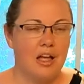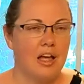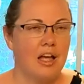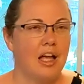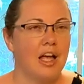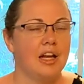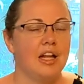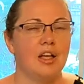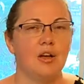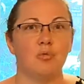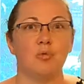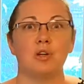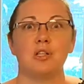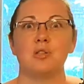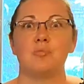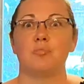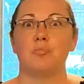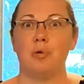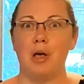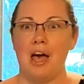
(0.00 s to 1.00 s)
And it was
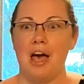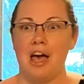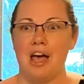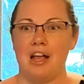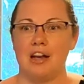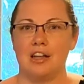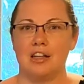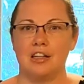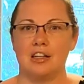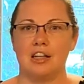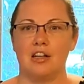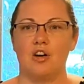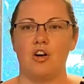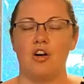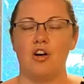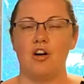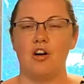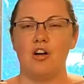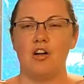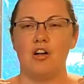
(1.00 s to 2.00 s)
bad
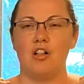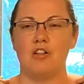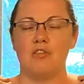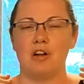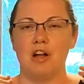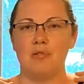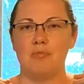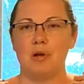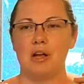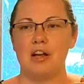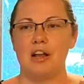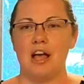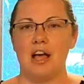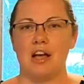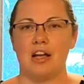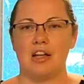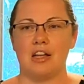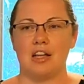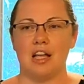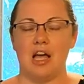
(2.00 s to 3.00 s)
all around my neck
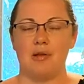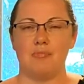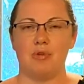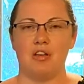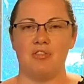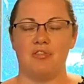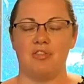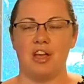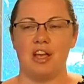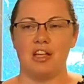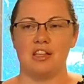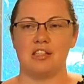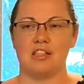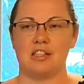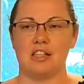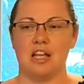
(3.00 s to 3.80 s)
and my face.